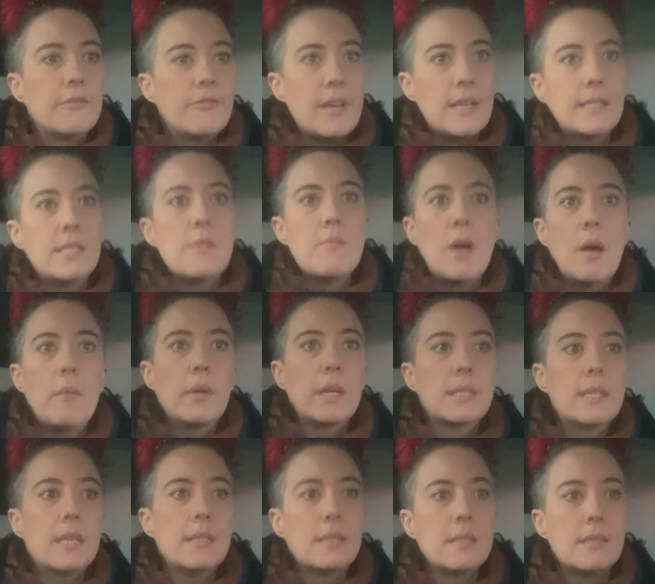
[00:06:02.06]
fancy mutt
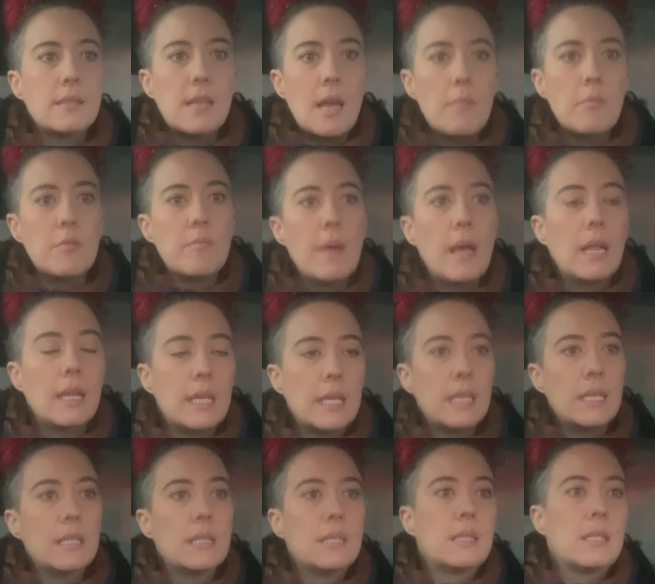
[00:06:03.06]
mix has the salmon
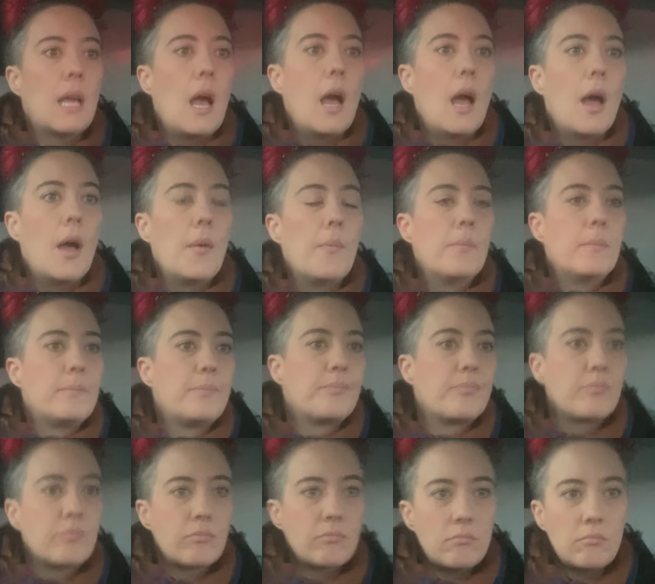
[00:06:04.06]
bellies.
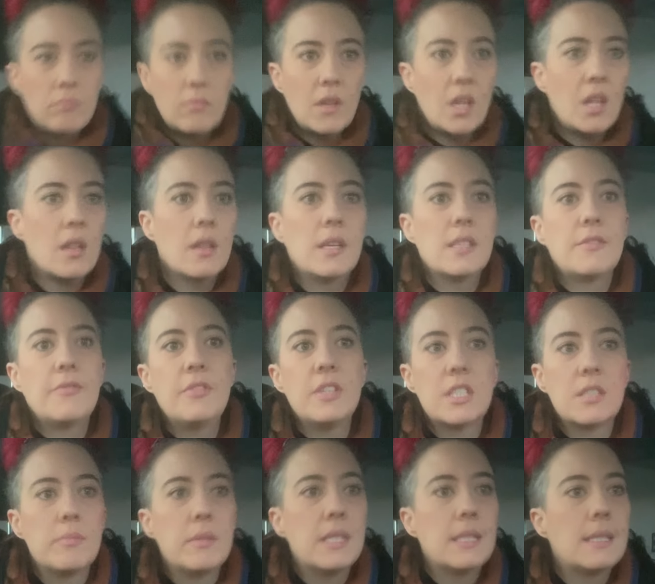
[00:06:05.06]
There's
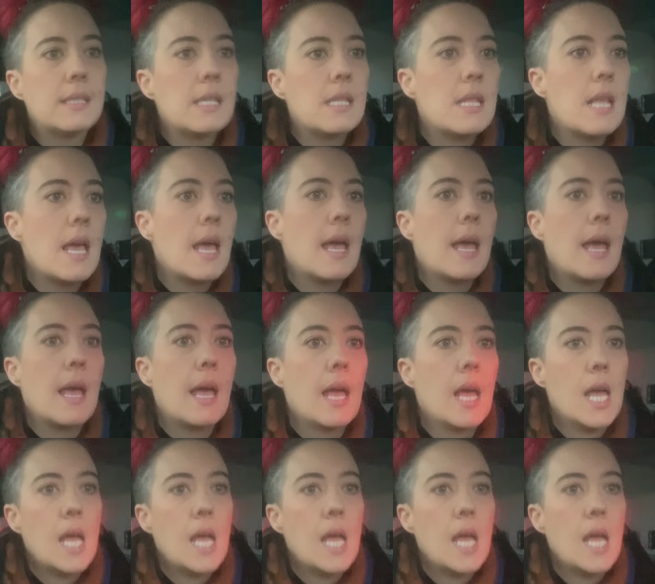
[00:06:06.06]
fish mince in there.